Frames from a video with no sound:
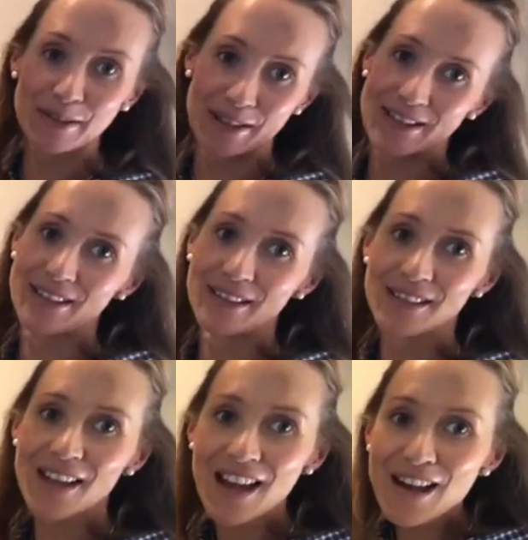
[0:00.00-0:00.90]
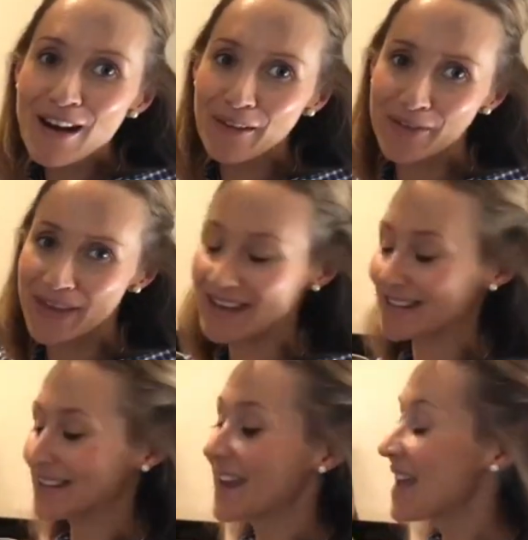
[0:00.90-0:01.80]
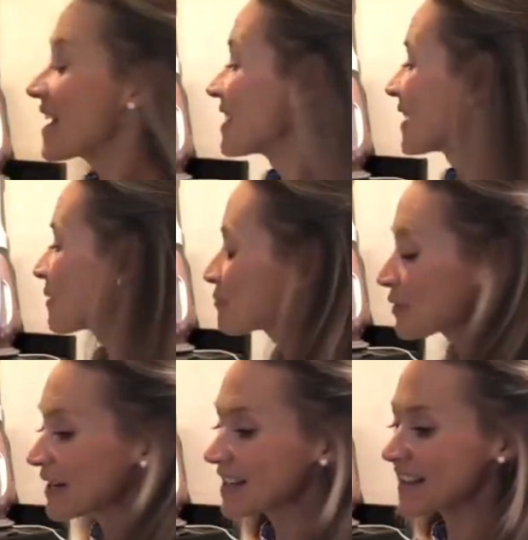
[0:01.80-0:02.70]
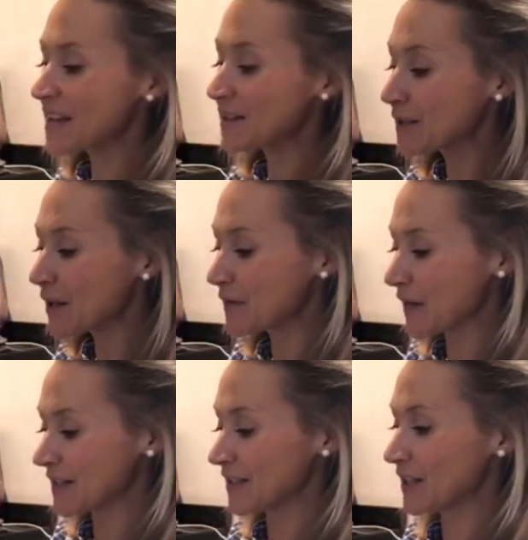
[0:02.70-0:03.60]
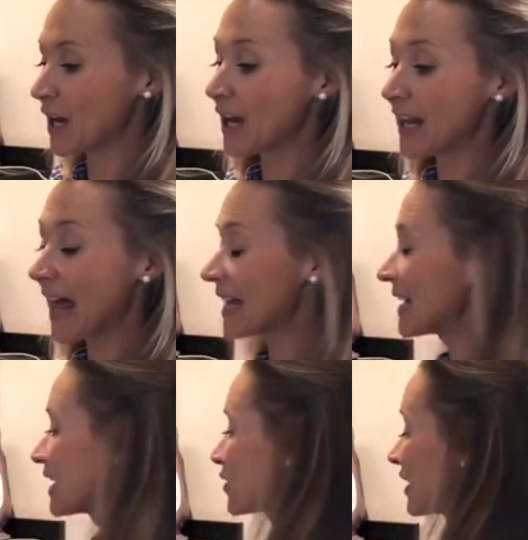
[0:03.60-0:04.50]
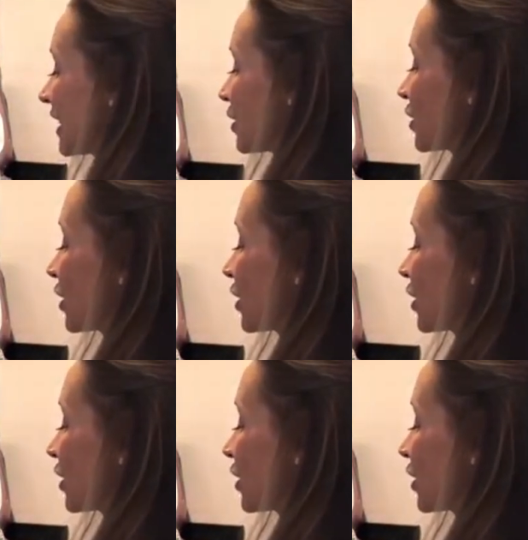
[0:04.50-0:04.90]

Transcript: crystals. I love these. They're brilliant, they're so versatile, and literally